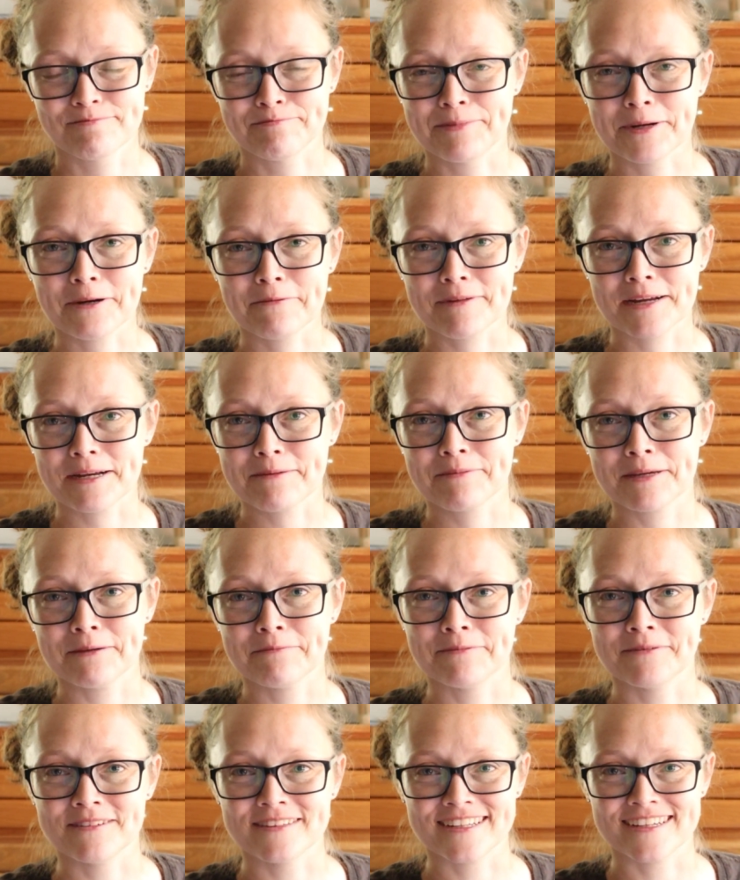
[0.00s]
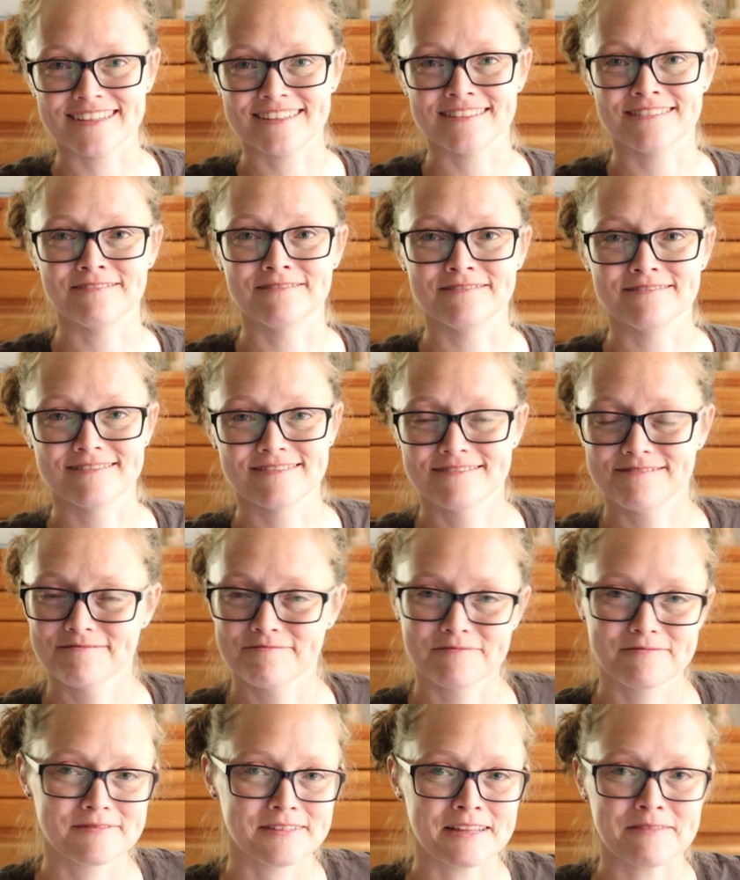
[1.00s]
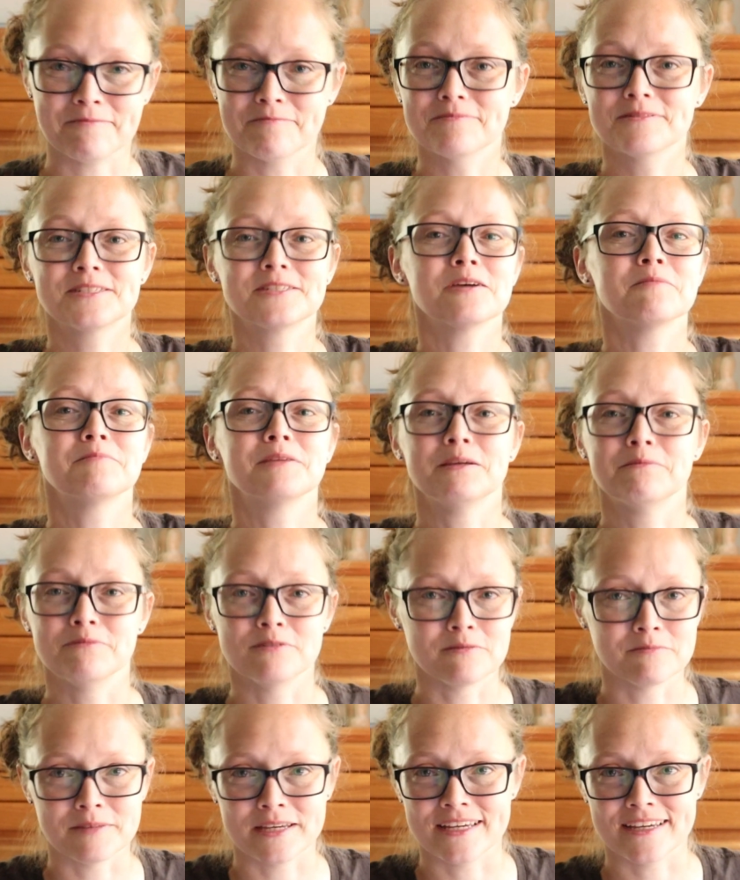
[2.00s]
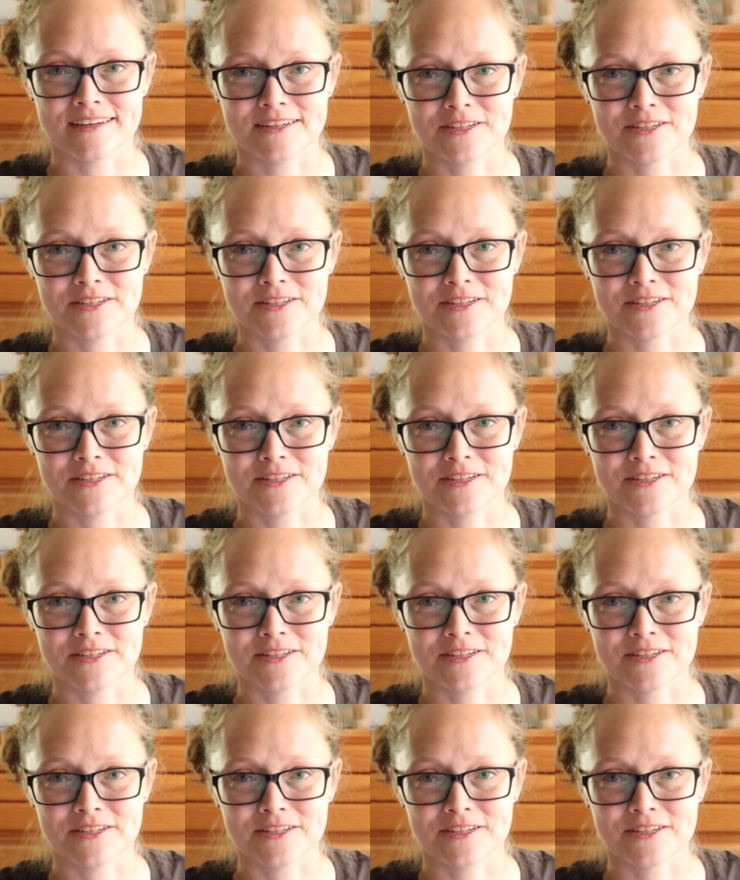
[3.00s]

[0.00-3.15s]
bareback people that some people may